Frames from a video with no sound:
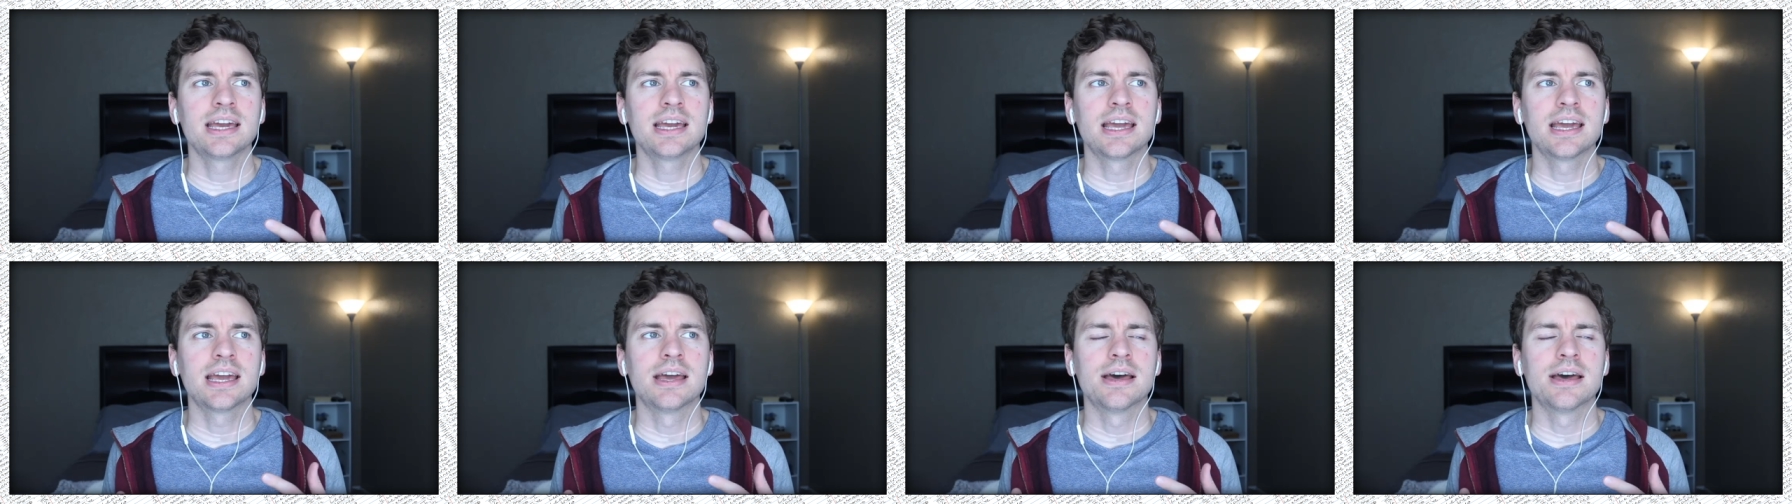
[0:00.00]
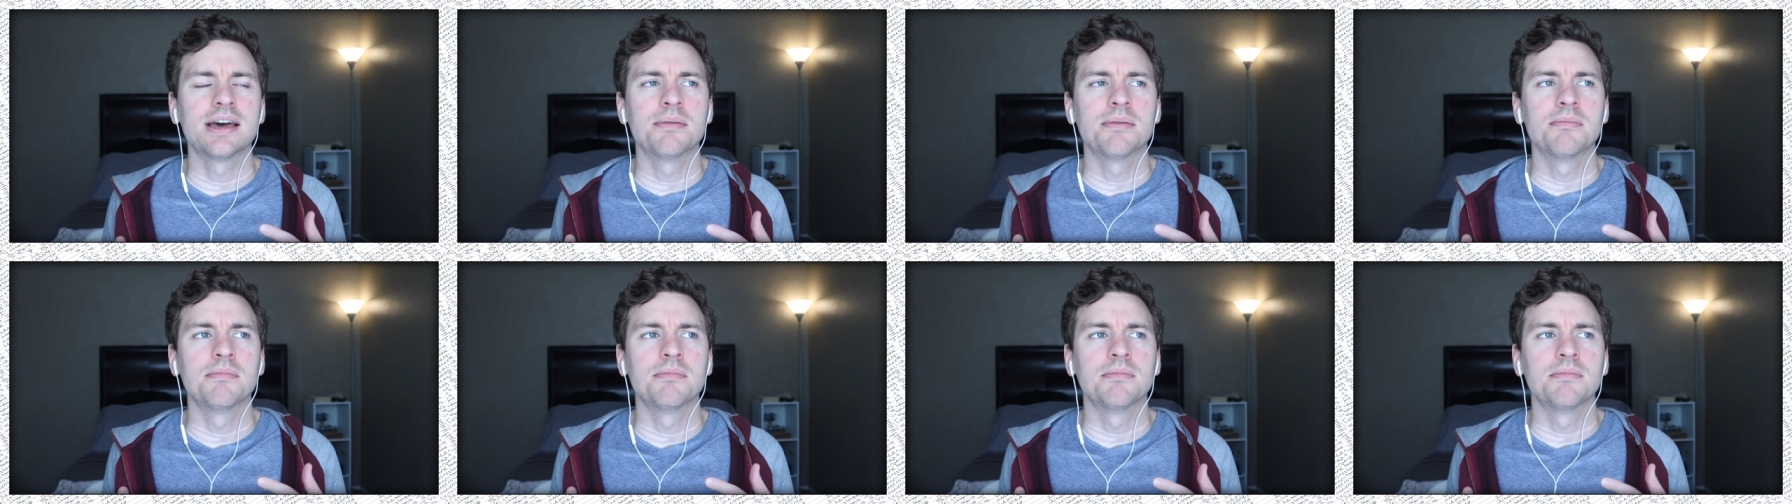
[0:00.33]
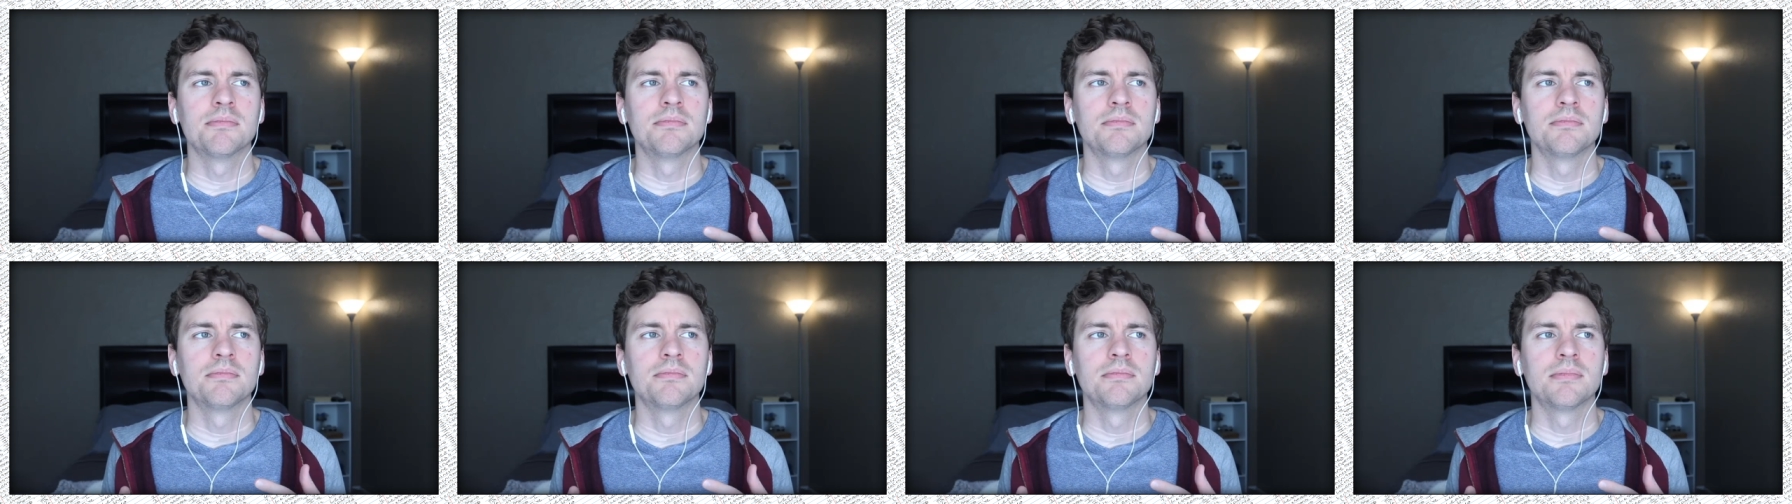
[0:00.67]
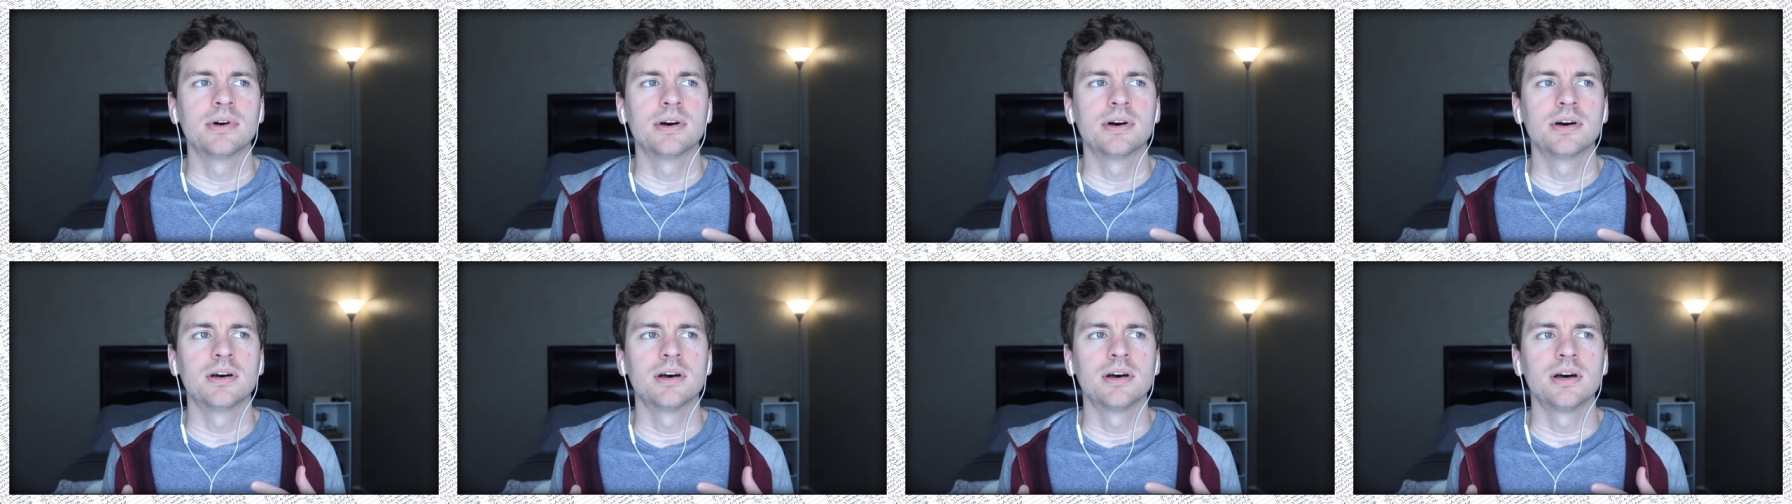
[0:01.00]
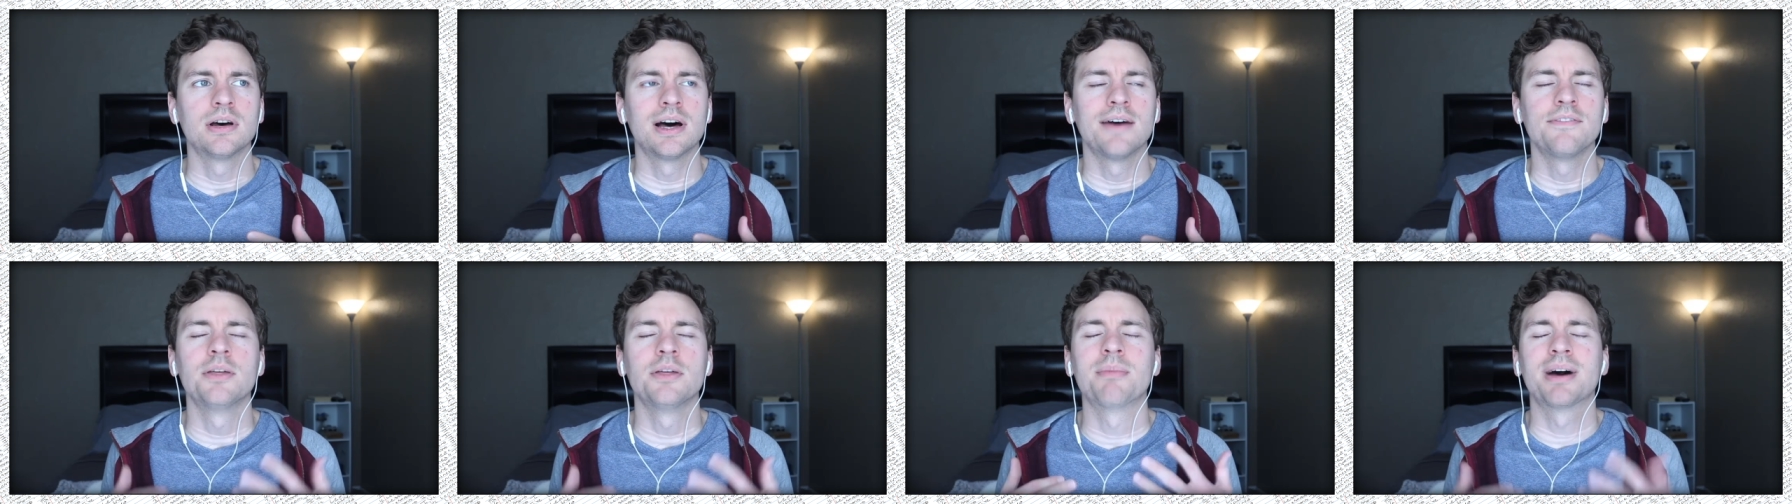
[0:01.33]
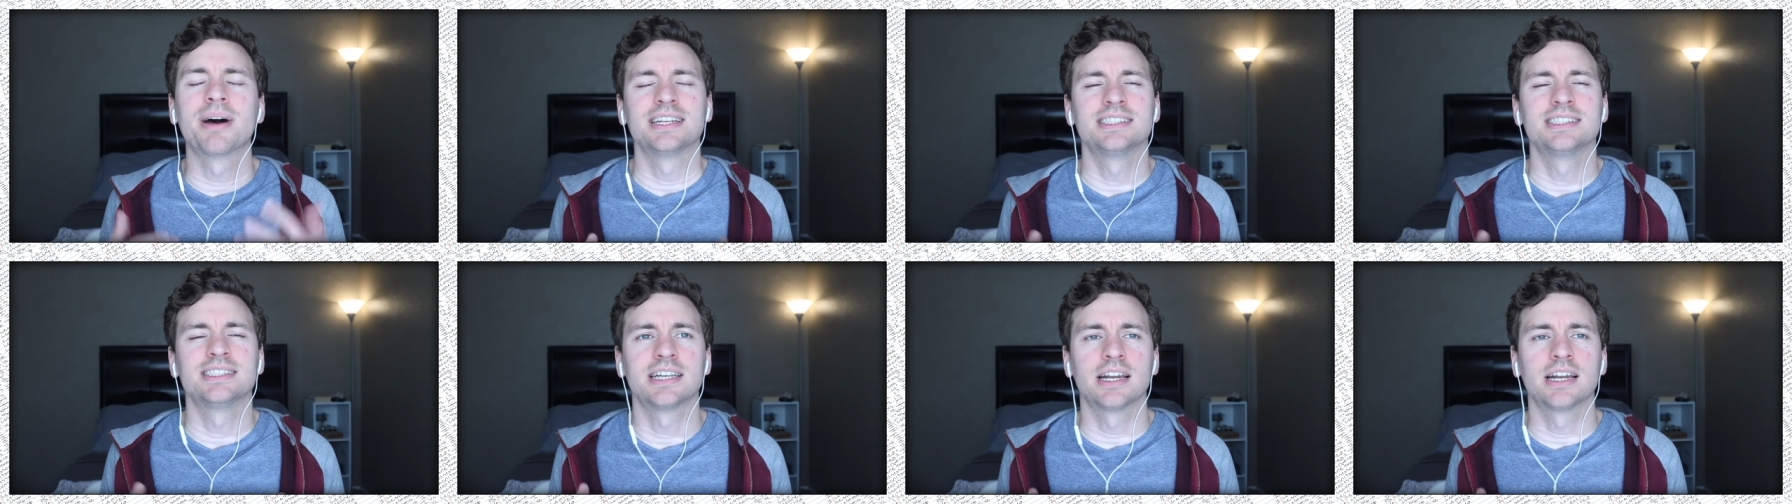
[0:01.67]
am of the
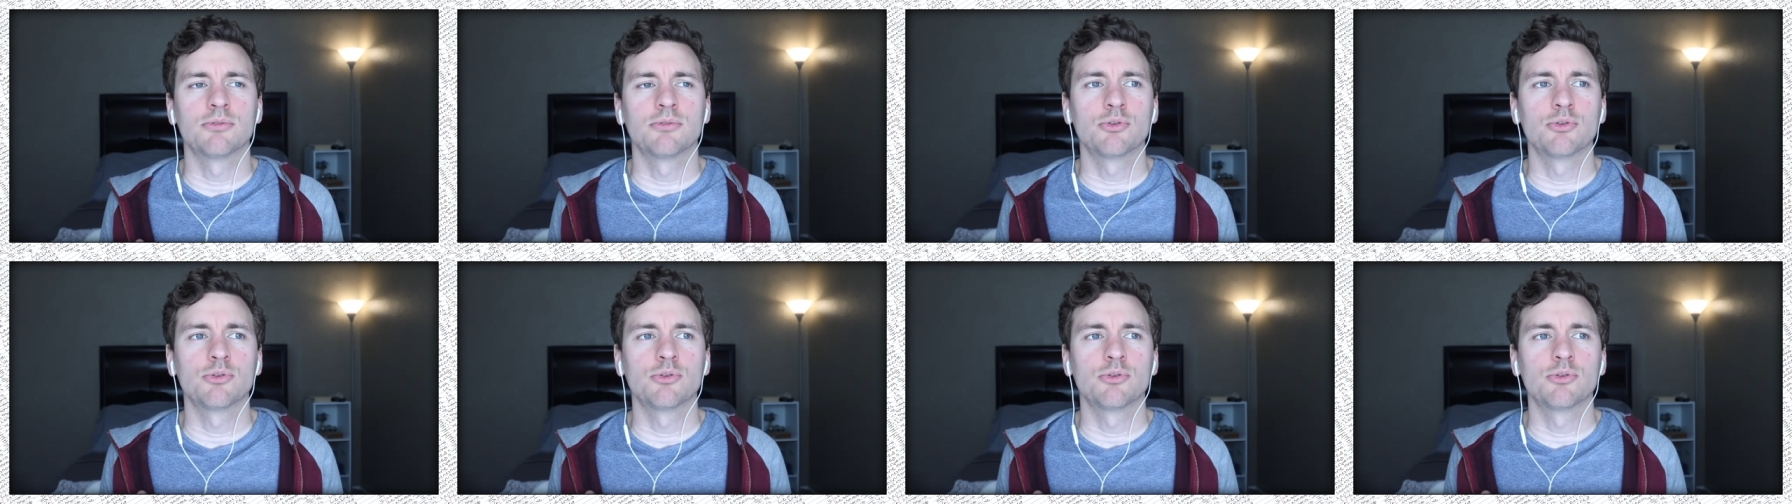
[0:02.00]
mindset.